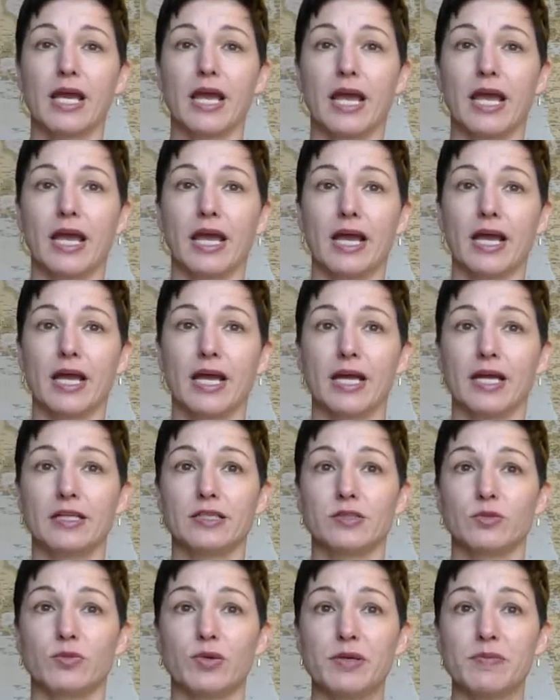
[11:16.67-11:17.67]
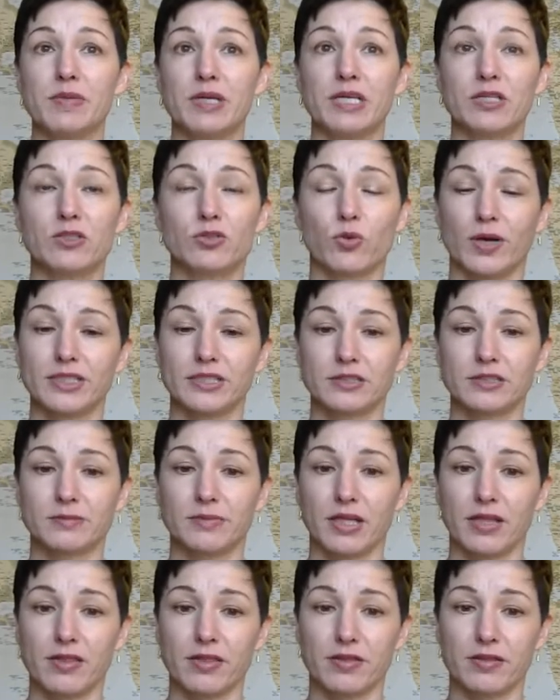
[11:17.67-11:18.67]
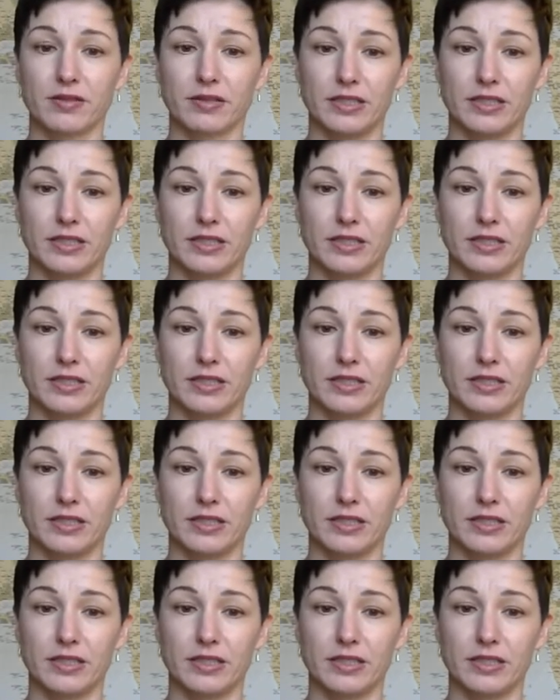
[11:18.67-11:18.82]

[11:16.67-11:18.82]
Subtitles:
And we meet twice a month